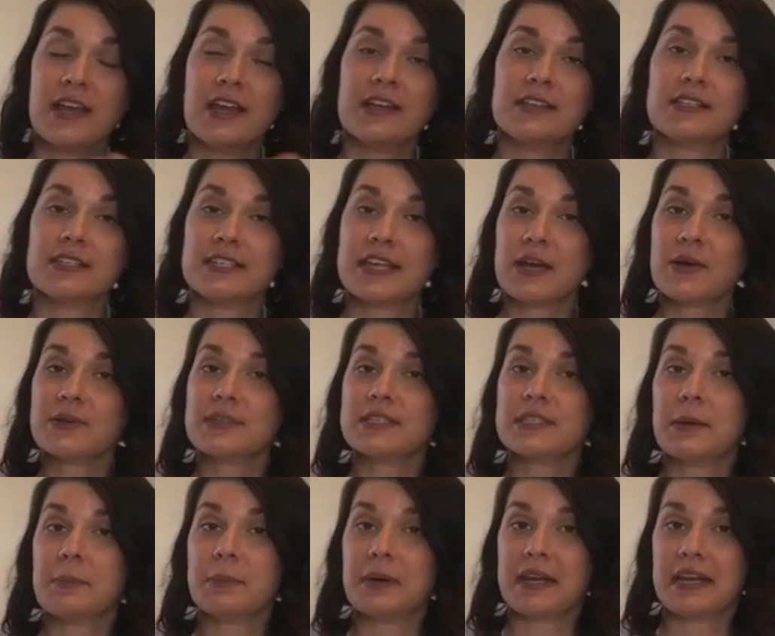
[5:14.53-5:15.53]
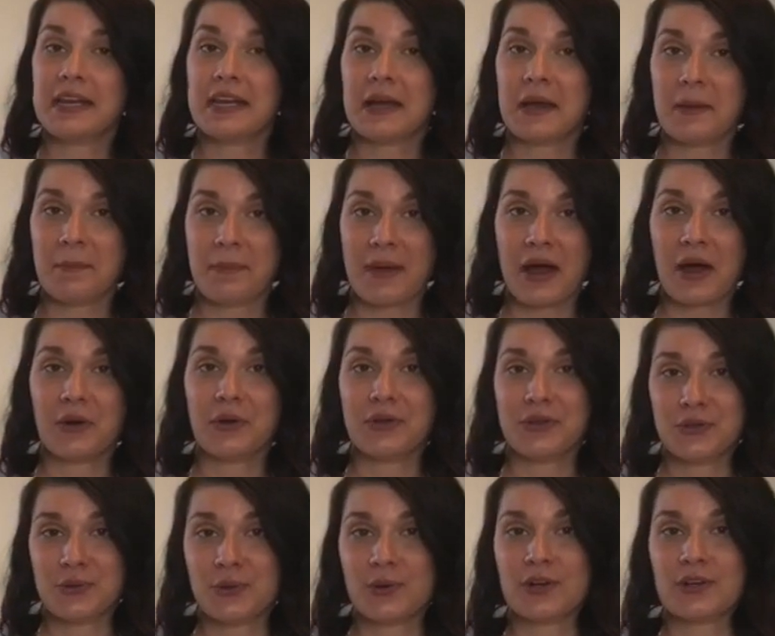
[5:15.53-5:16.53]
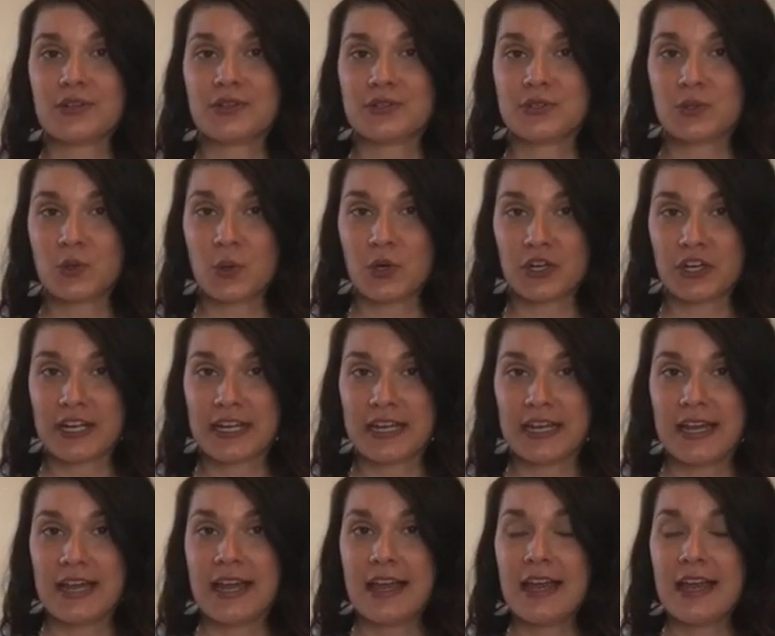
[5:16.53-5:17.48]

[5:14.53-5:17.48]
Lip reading: to tell somebody about your story.